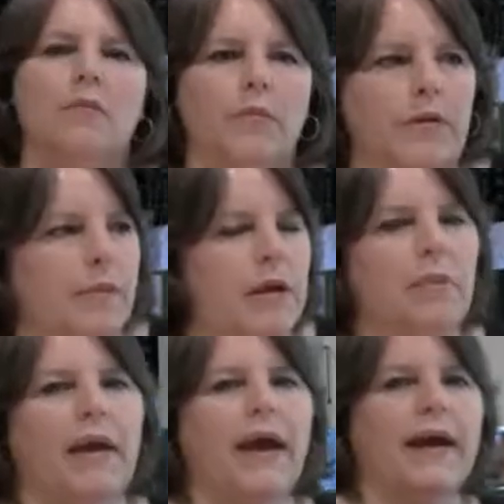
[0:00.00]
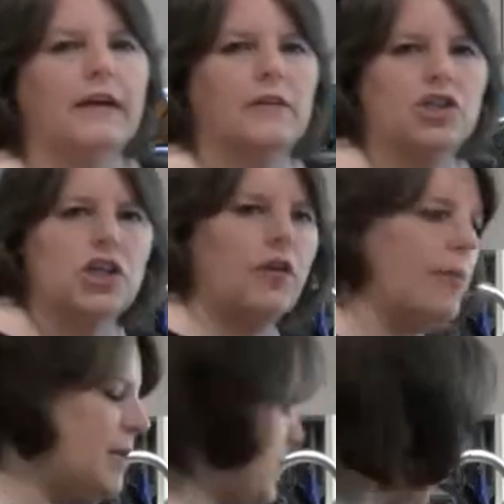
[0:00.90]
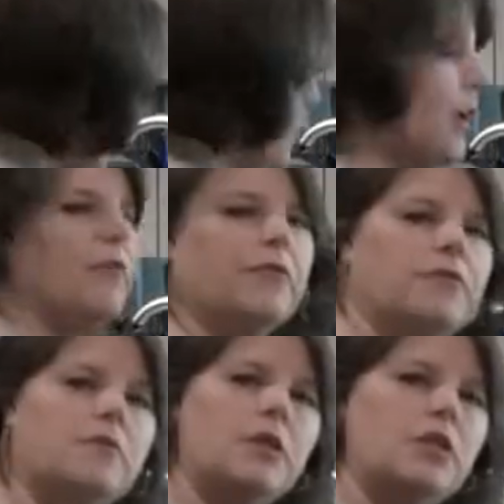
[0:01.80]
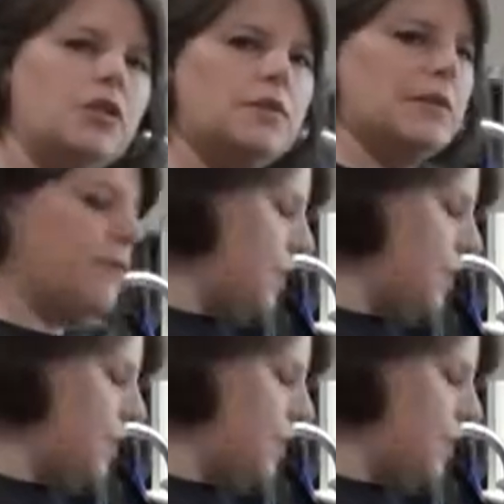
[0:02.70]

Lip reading: put them in a bag and chill them until I'm ready to use them